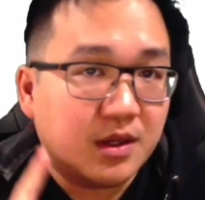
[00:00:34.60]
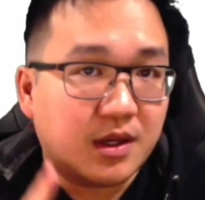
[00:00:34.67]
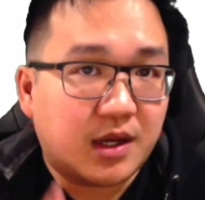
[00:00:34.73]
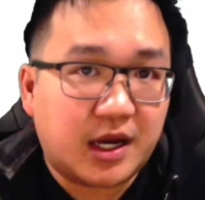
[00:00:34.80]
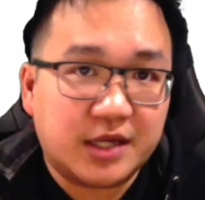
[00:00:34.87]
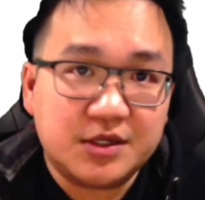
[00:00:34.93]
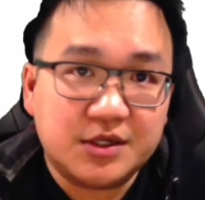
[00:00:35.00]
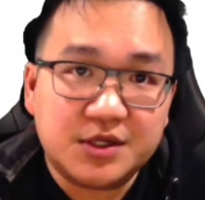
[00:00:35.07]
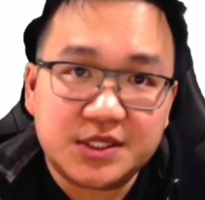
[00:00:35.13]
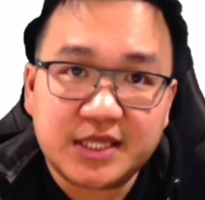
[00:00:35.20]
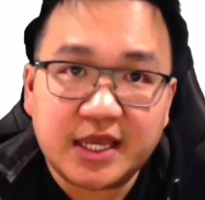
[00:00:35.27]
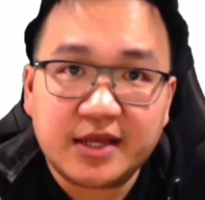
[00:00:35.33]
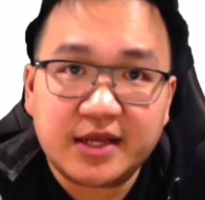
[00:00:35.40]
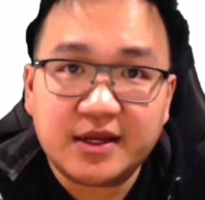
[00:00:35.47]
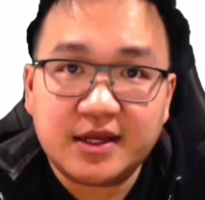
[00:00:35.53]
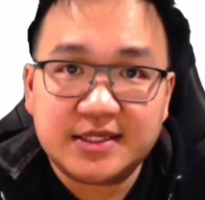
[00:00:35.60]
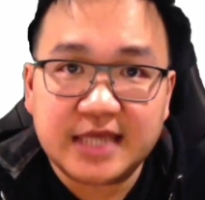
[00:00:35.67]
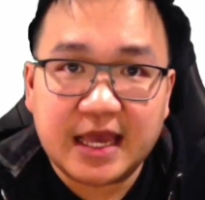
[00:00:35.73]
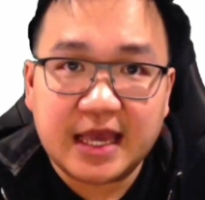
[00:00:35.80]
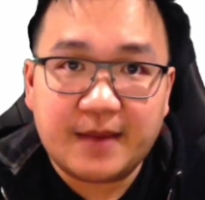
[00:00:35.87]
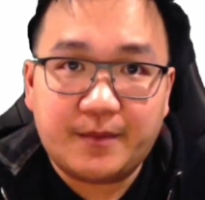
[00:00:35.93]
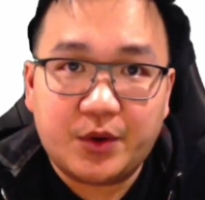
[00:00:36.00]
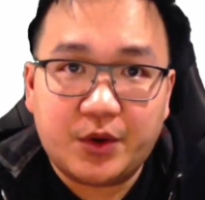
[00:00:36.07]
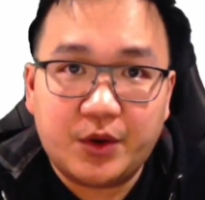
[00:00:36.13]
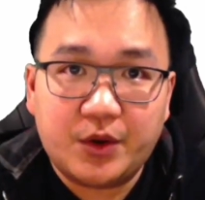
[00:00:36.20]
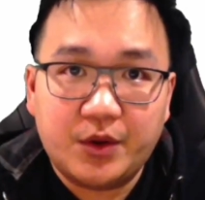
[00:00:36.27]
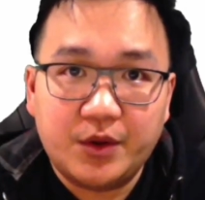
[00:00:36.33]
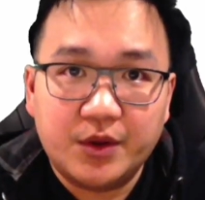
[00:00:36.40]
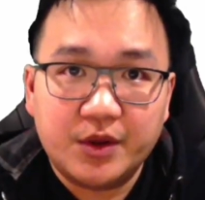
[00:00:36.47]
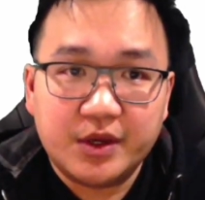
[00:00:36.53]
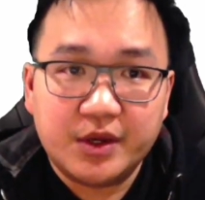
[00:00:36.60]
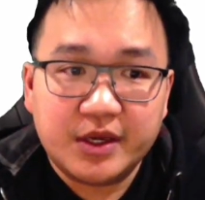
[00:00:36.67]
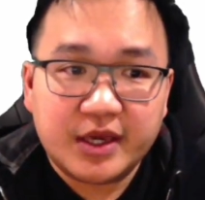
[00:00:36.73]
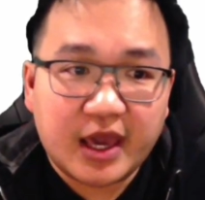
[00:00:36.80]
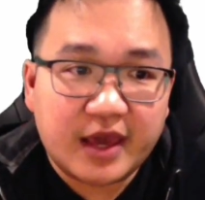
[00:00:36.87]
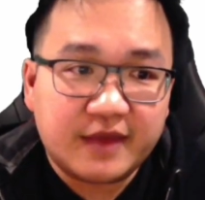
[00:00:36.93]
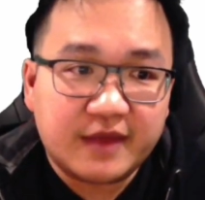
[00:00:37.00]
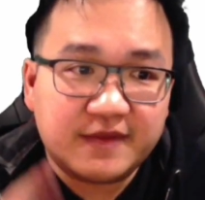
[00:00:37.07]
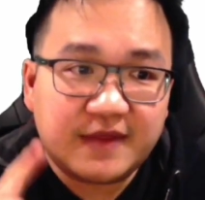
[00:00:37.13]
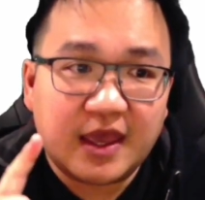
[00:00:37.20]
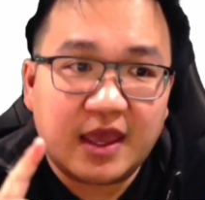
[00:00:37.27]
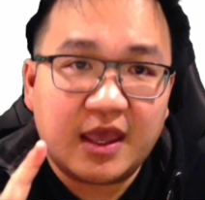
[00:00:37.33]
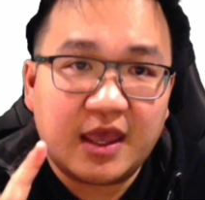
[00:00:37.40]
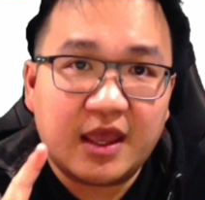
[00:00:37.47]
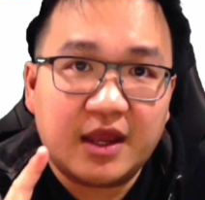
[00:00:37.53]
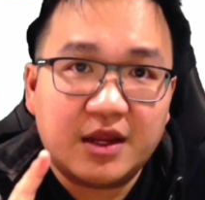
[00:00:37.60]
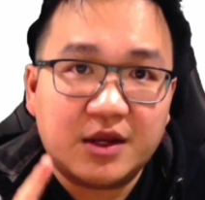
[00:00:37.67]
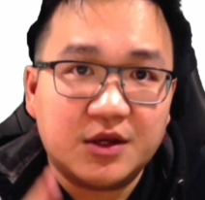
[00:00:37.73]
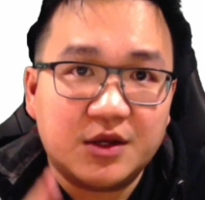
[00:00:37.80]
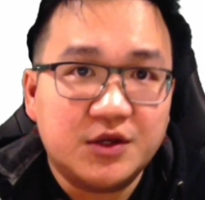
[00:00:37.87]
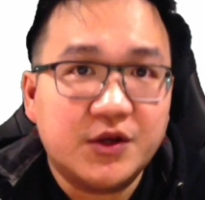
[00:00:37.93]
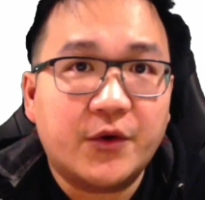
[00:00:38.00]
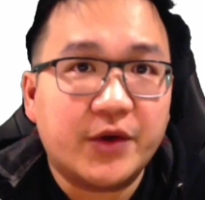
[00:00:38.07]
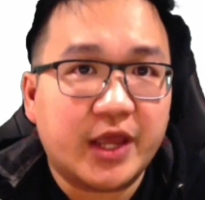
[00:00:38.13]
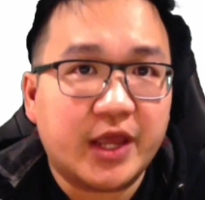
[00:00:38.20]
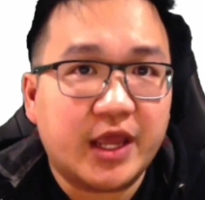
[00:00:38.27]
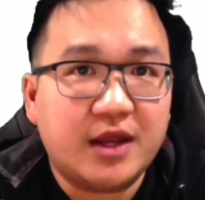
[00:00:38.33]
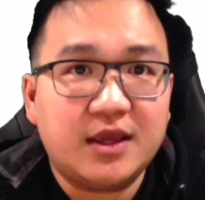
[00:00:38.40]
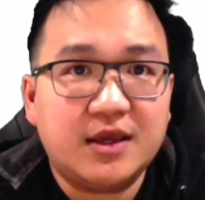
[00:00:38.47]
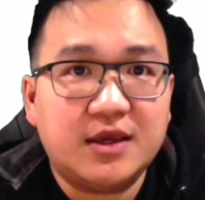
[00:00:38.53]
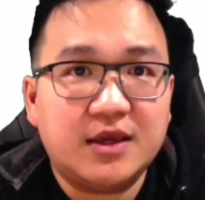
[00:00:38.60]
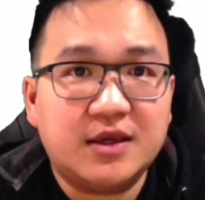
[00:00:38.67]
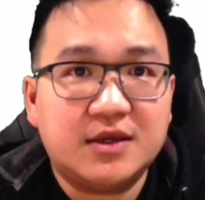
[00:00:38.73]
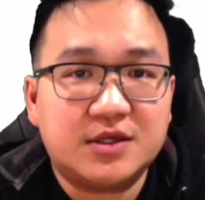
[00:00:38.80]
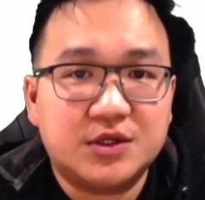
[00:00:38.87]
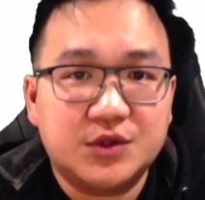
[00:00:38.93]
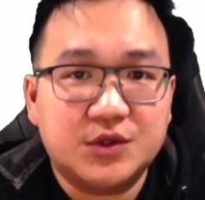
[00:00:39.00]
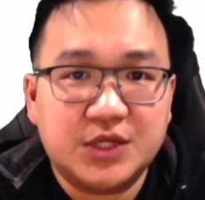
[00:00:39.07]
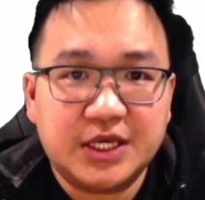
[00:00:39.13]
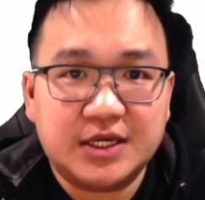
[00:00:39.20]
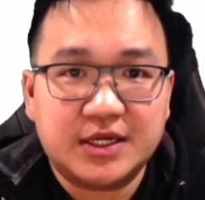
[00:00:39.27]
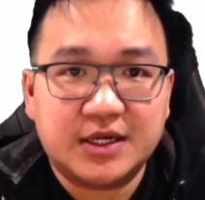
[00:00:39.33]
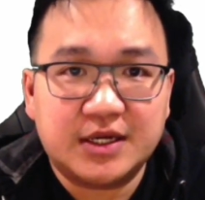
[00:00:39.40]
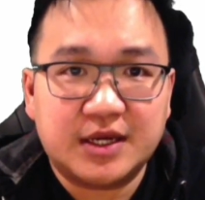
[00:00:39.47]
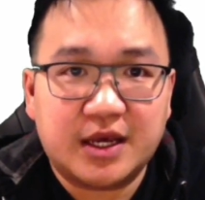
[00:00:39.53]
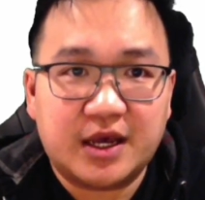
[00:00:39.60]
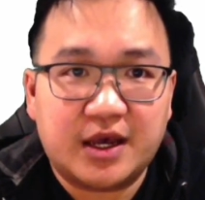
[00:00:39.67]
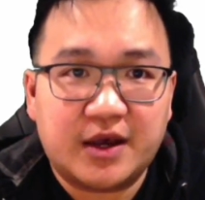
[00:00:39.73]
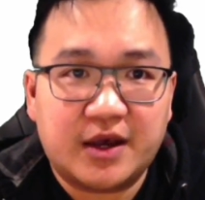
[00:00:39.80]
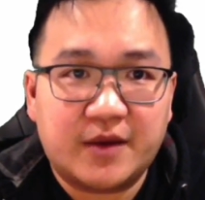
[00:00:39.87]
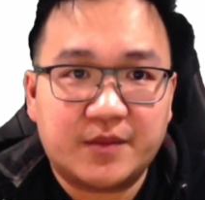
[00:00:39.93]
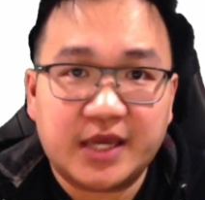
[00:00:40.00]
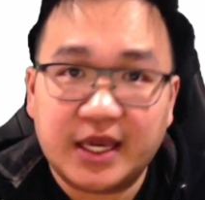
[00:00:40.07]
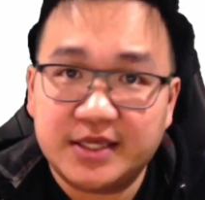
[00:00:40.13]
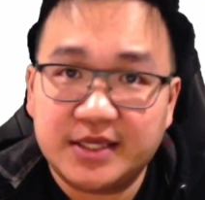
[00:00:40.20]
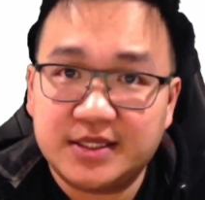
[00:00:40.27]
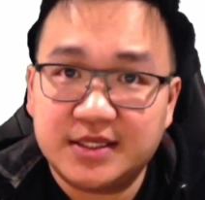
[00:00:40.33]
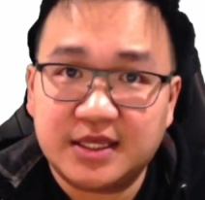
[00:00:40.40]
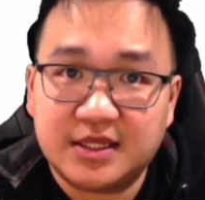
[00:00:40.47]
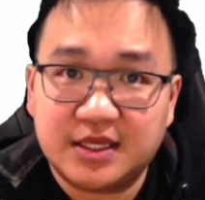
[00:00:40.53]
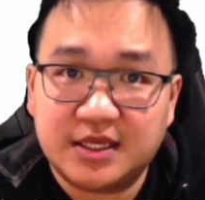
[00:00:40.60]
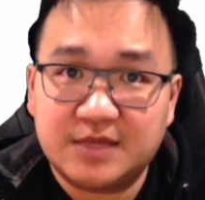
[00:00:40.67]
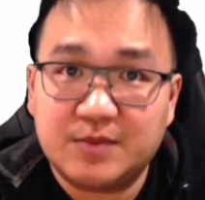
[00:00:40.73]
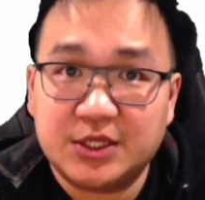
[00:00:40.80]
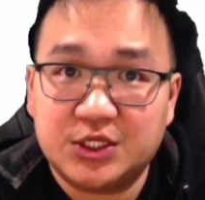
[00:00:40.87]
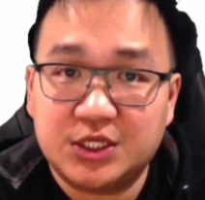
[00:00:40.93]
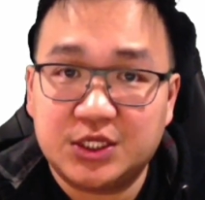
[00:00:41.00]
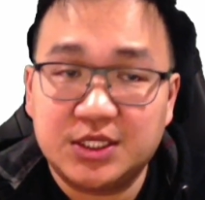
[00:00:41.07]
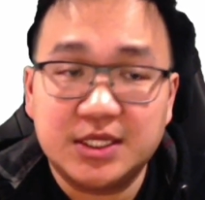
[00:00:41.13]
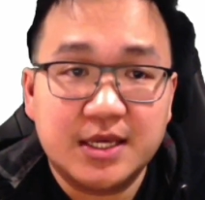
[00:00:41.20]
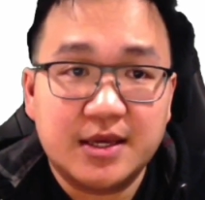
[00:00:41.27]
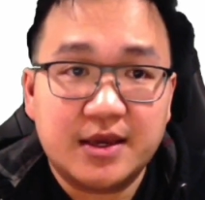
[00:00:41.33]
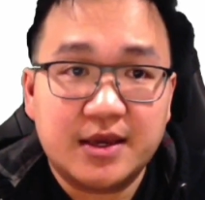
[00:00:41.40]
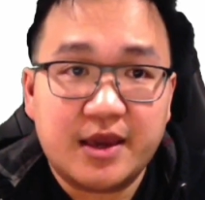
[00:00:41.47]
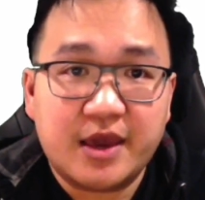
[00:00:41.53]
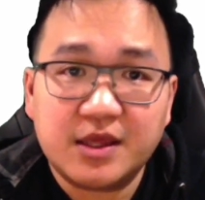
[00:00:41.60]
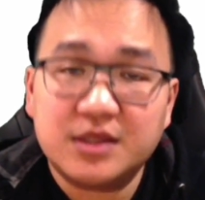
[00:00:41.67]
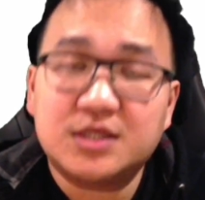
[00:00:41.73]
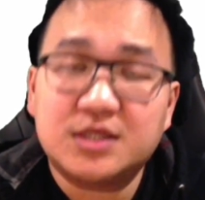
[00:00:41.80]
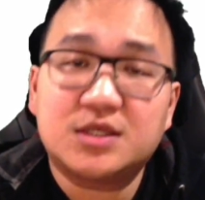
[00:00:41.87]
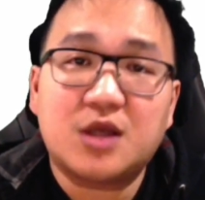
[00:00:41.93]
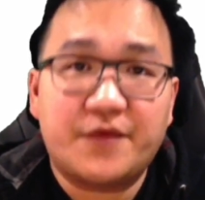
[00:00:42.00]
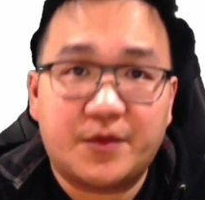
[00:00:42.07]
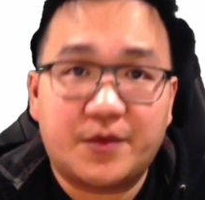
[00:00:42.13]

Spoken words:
understand an example, and then note any unique cases that they mentioned, and then solve the